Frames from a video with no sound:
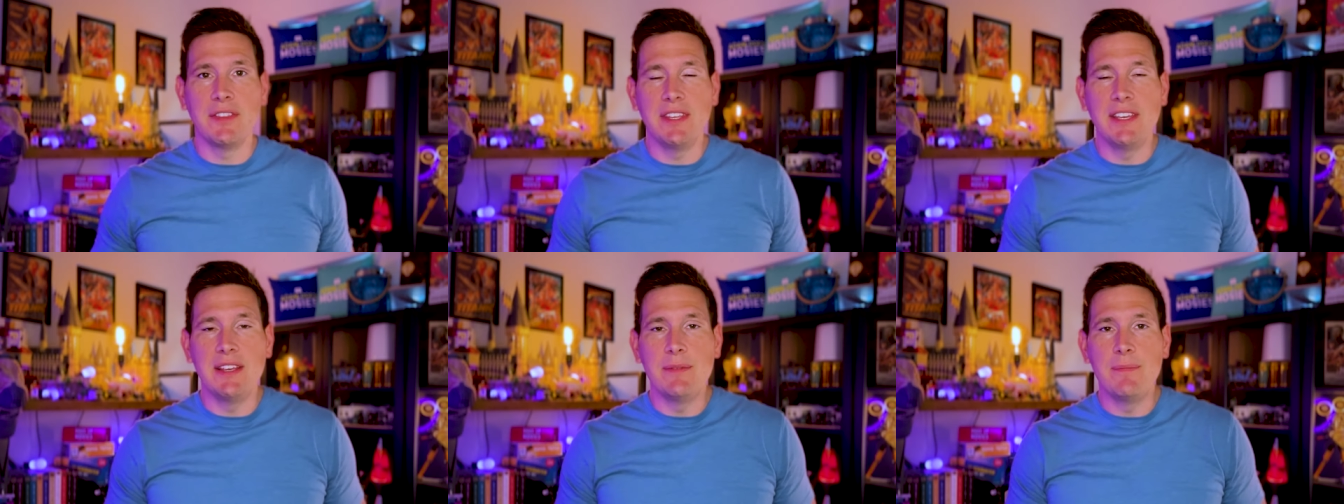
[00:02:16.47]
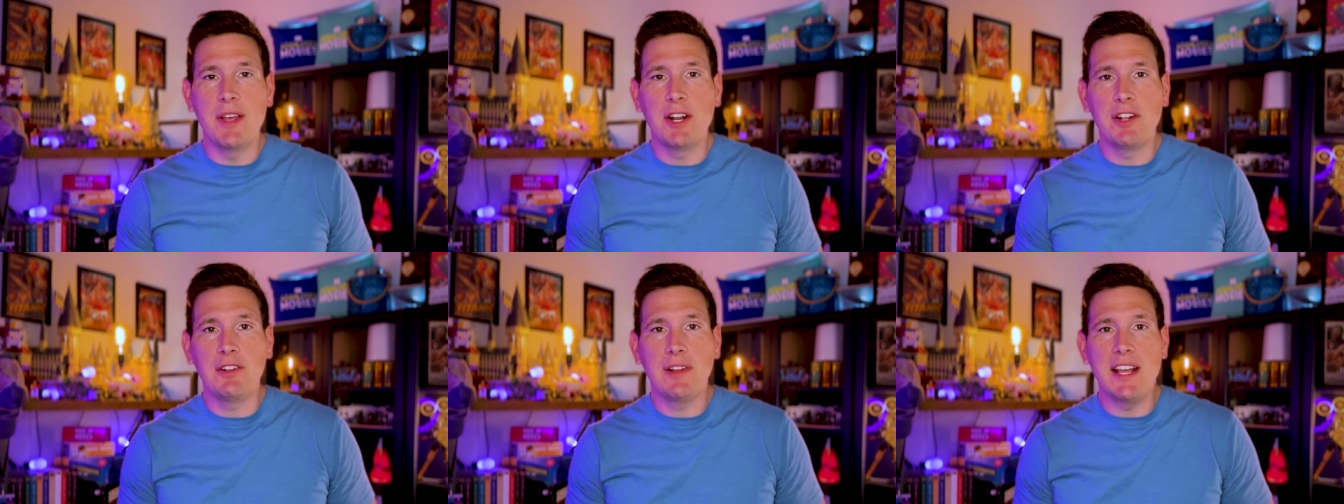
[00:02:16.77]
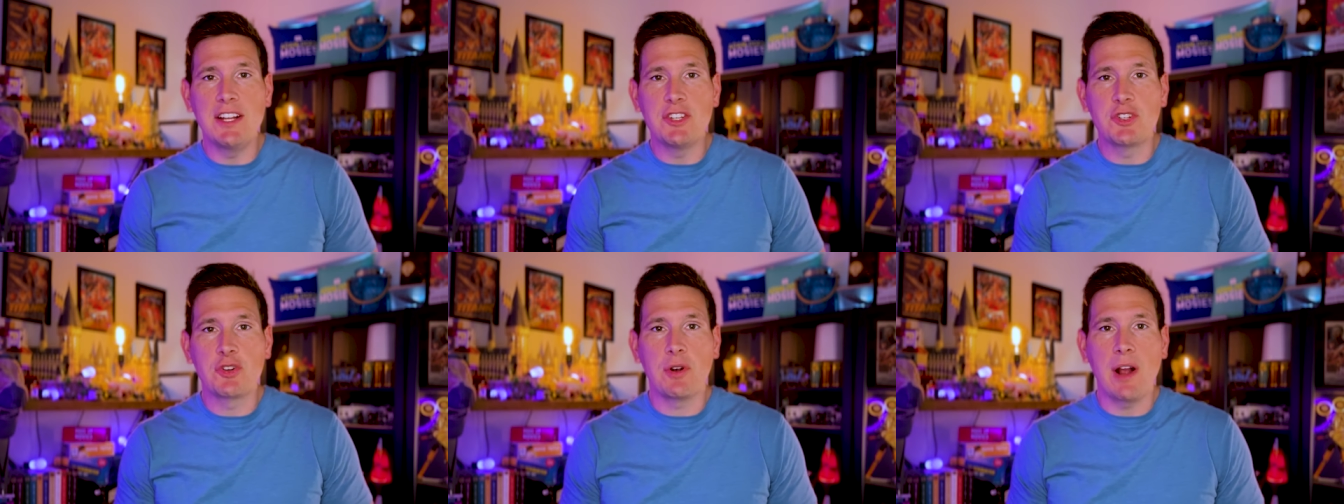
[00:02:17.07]
the middle
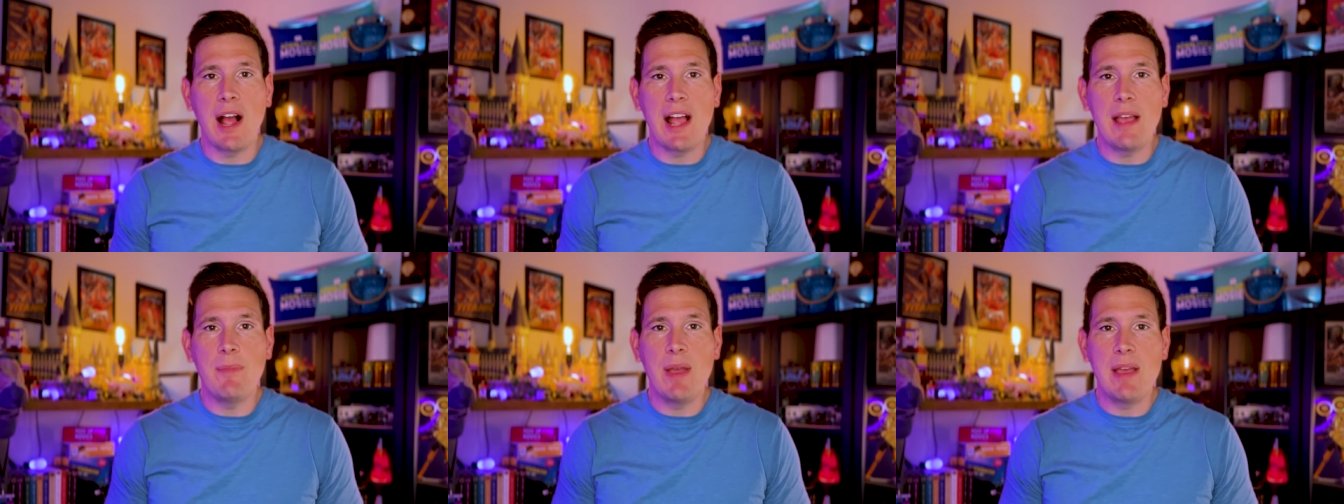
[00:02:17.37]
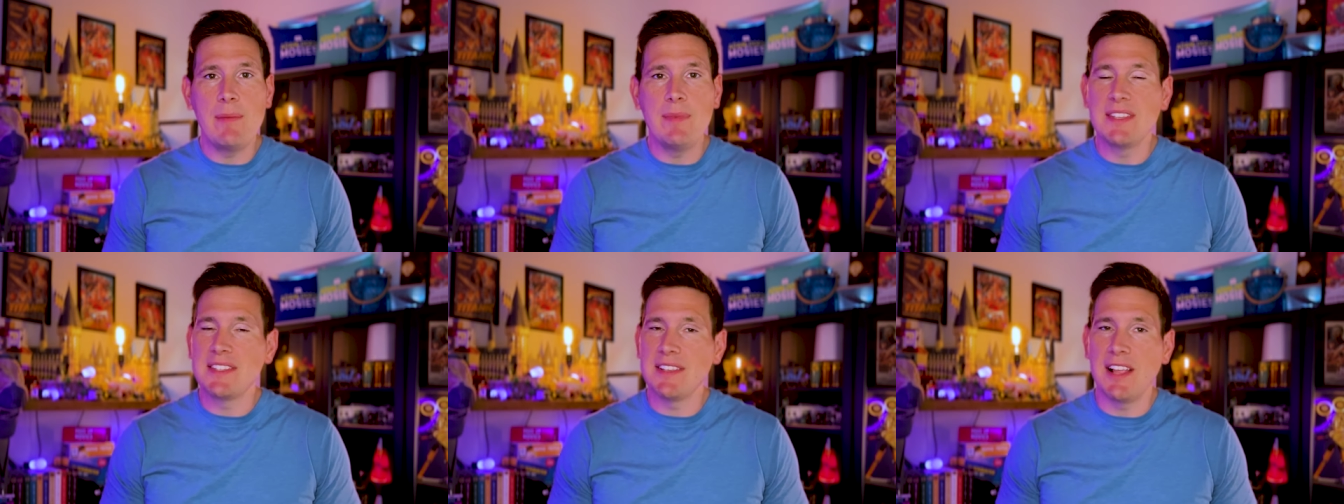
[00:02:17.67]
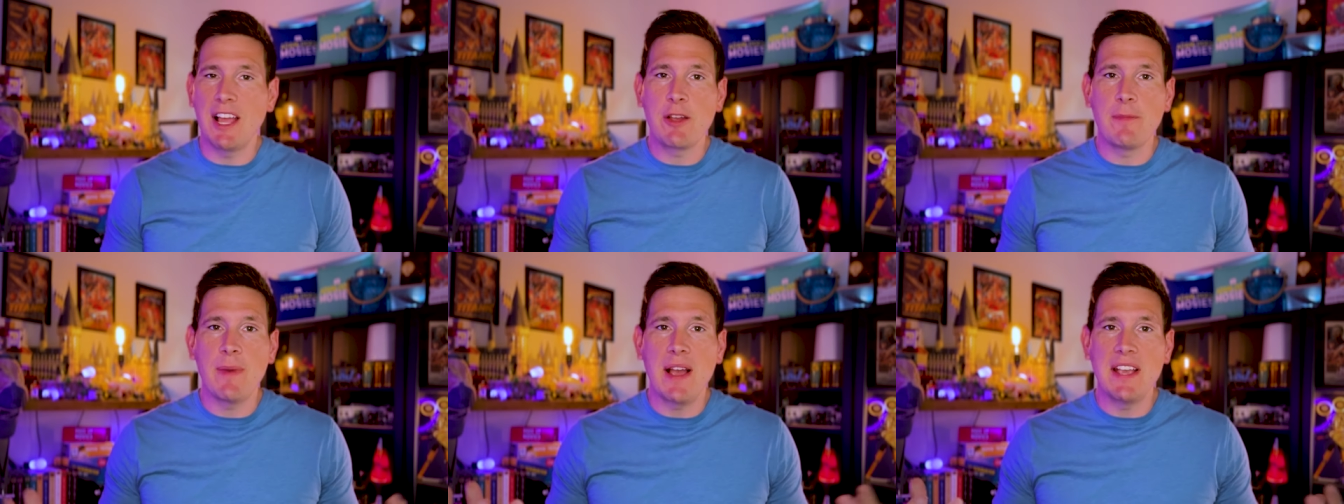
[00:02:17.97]
aged crybabies
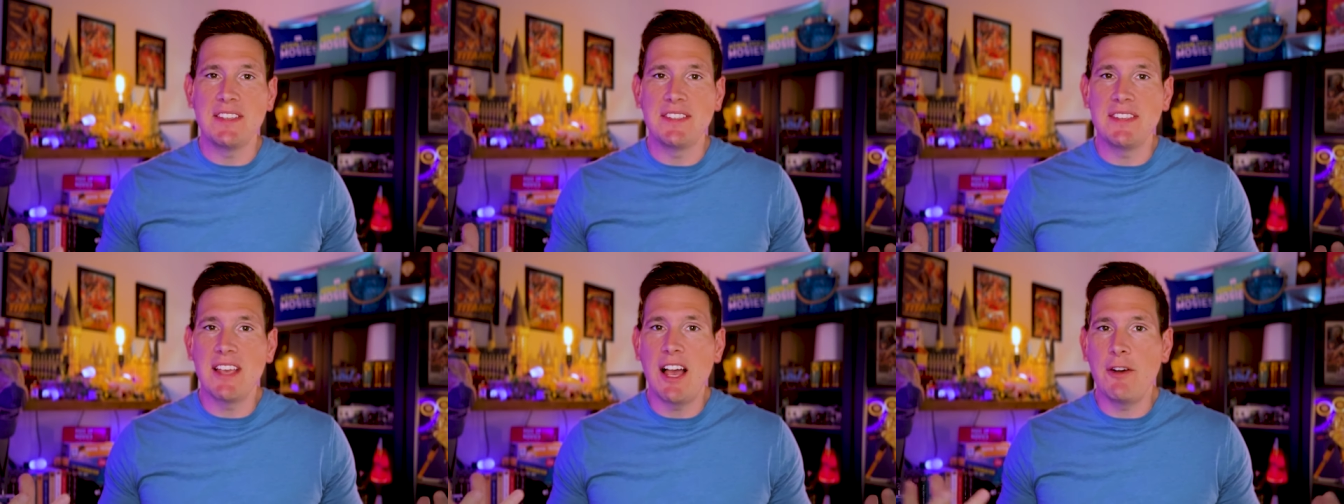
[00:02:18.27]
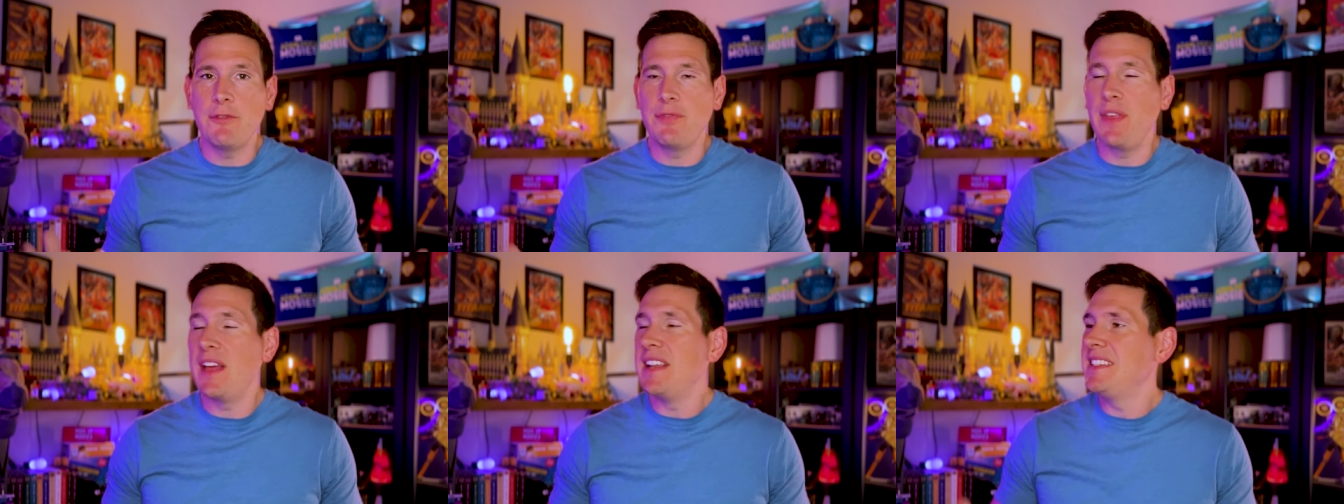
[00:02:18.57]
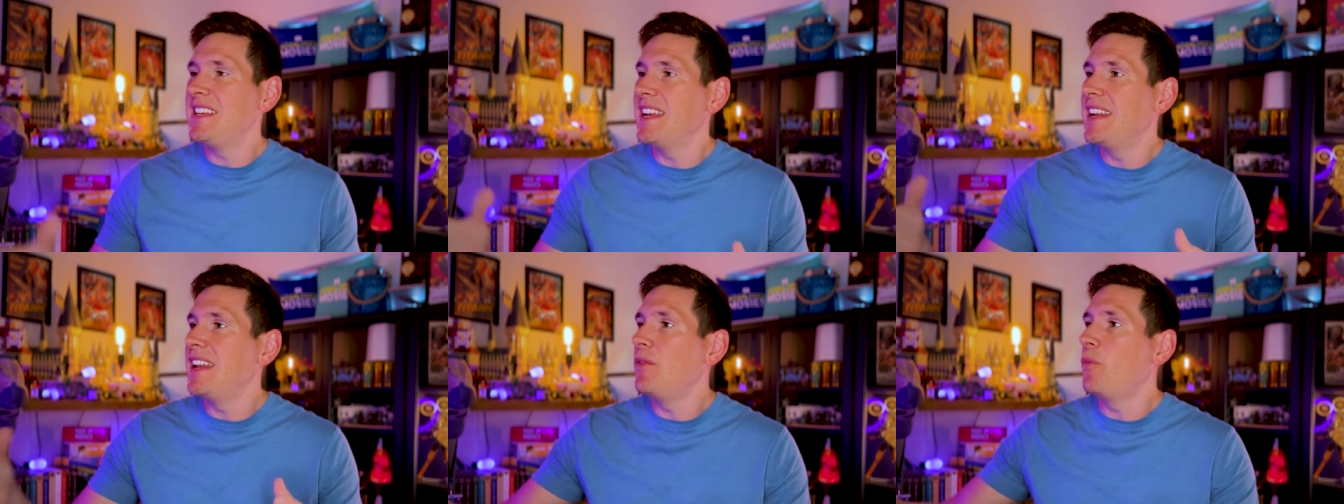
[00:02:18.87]
like myself that
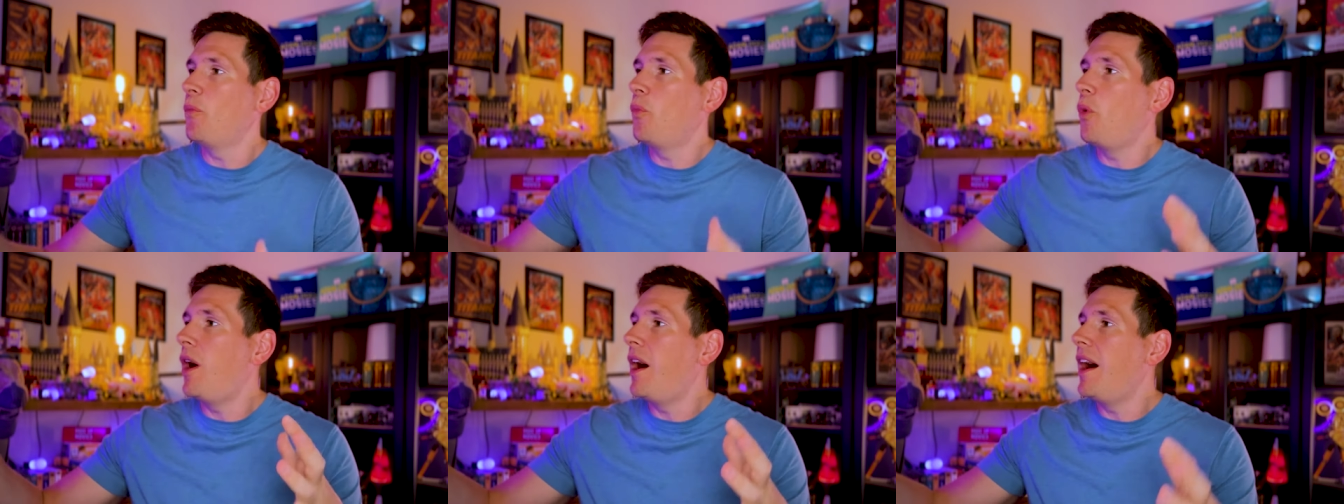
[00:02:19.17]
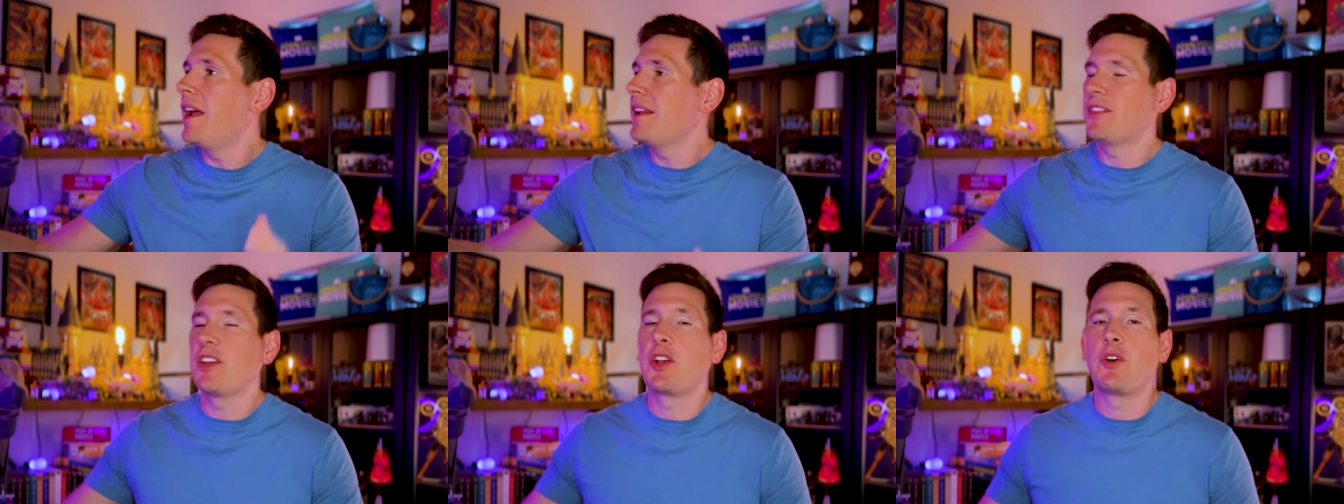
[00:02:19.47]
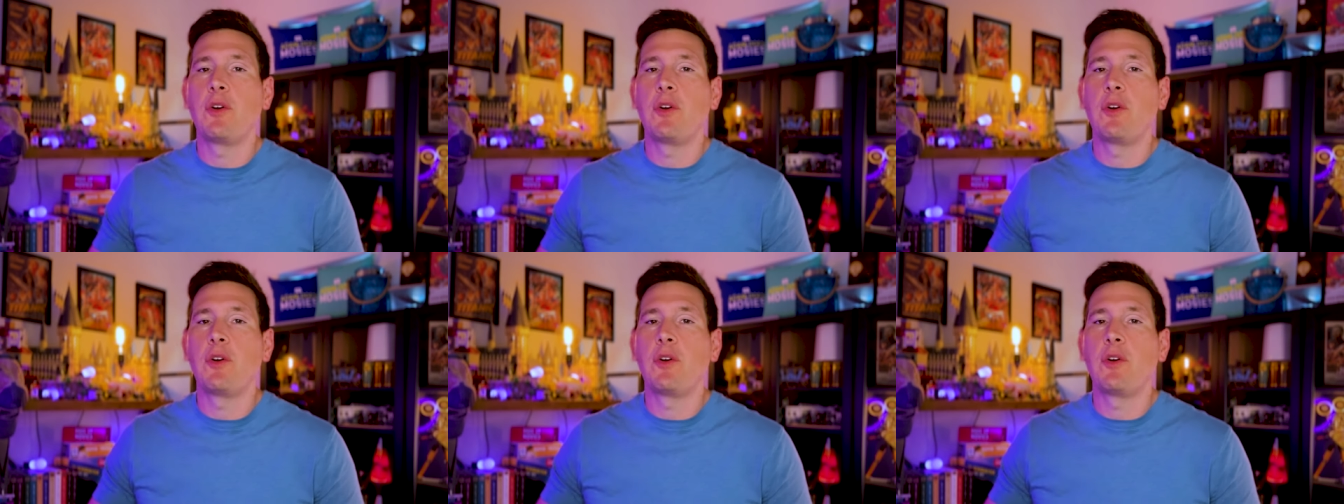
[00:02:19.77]
didn't want the